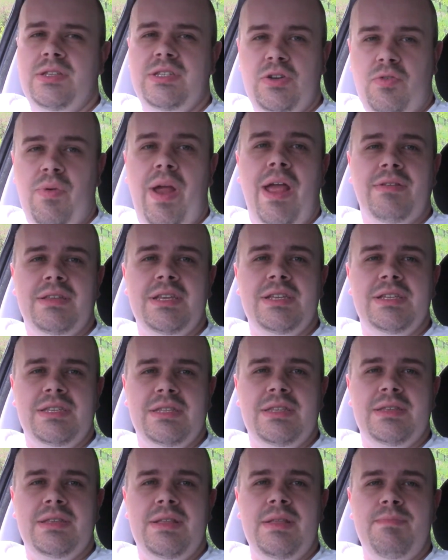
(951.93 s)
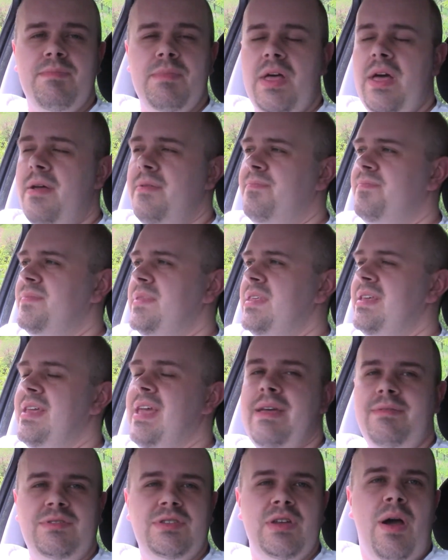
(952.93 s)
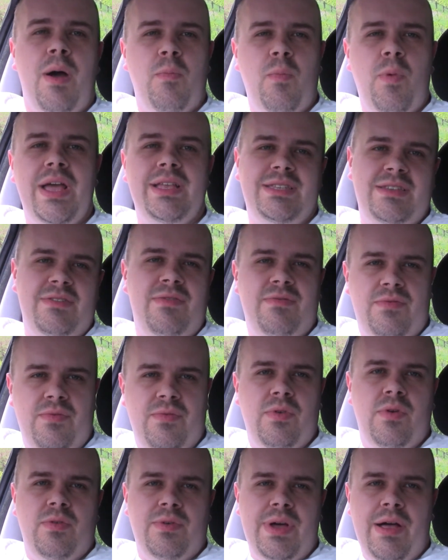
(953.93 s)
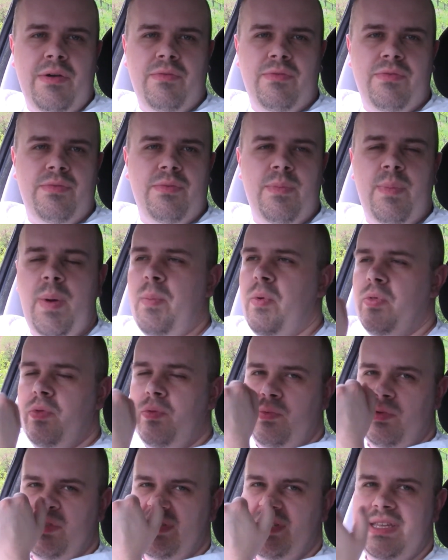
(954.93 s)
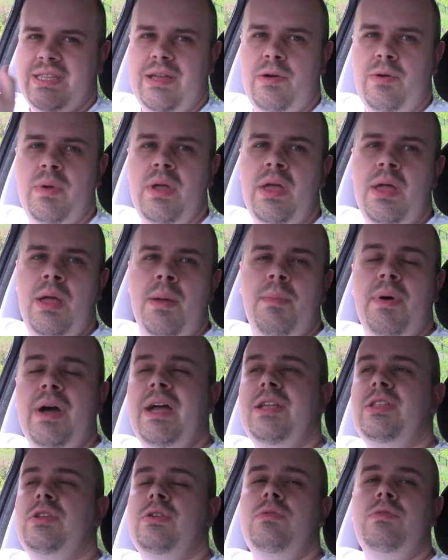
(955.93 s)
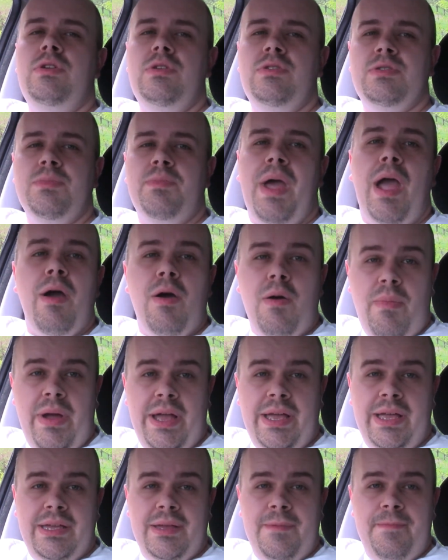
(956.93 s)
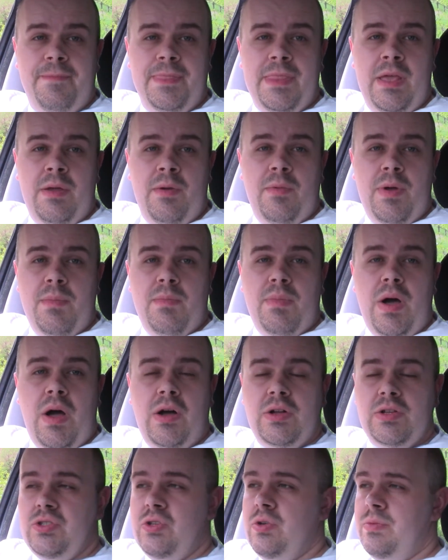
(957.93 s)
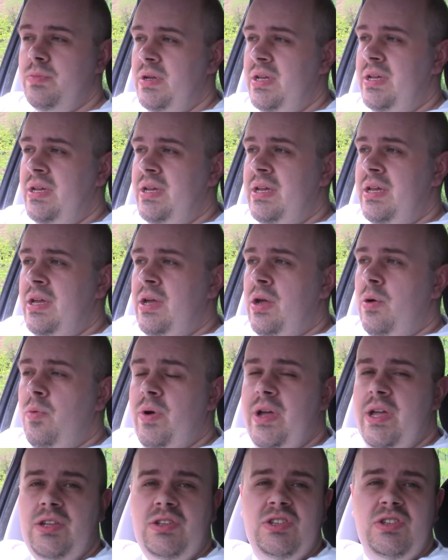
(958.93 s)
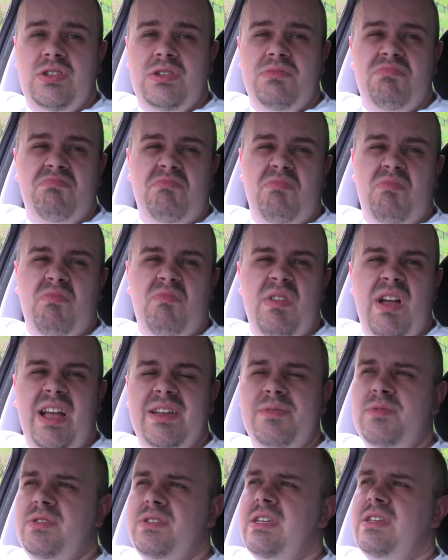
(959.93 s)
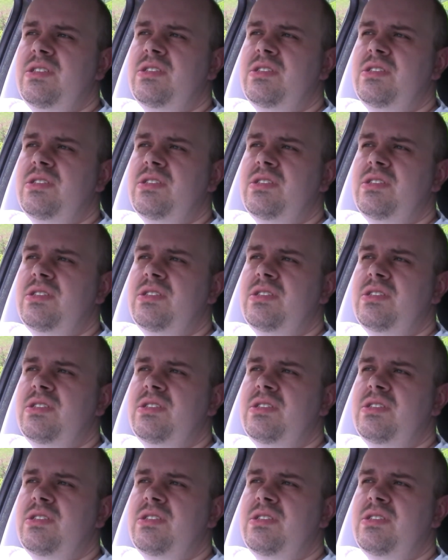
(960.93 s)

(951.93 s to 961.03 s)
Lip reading: ground it to the gate. So I'm waiting for help from my brother-in-law to set that up. But I do use a power bank when parked up, which was it